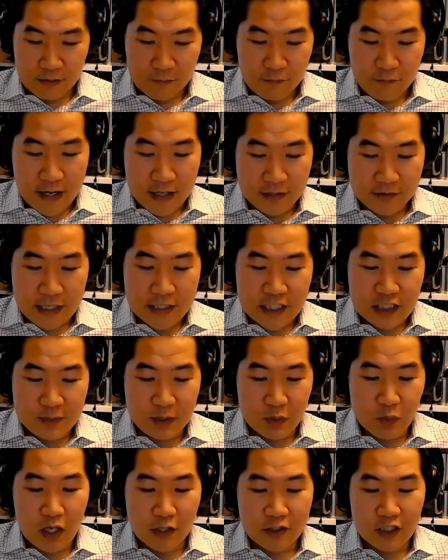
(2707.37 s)
fine line needs to be
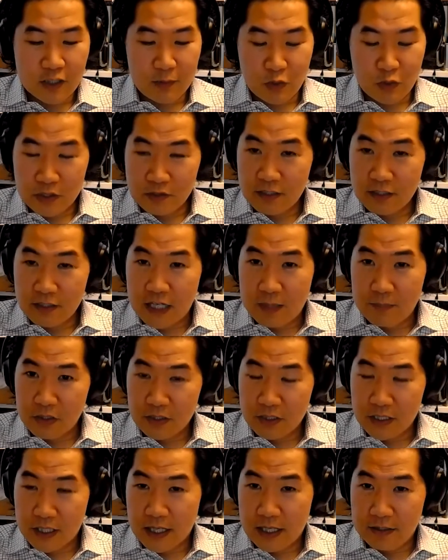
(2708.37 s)
walked there between
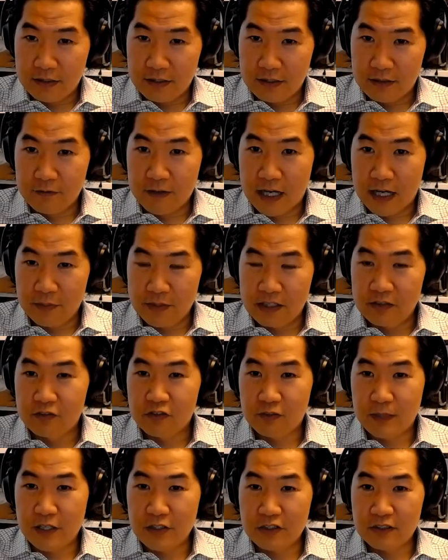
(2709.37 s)
liability and the value of that
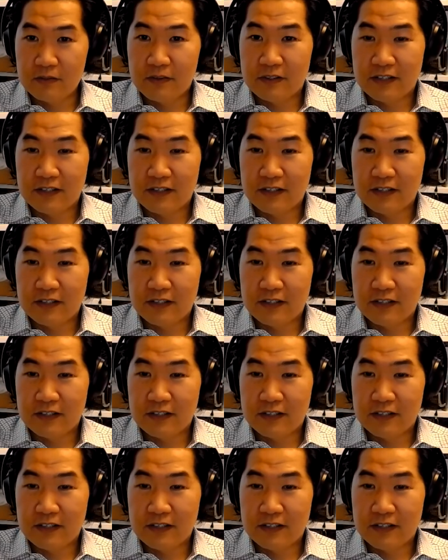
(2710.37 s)
information.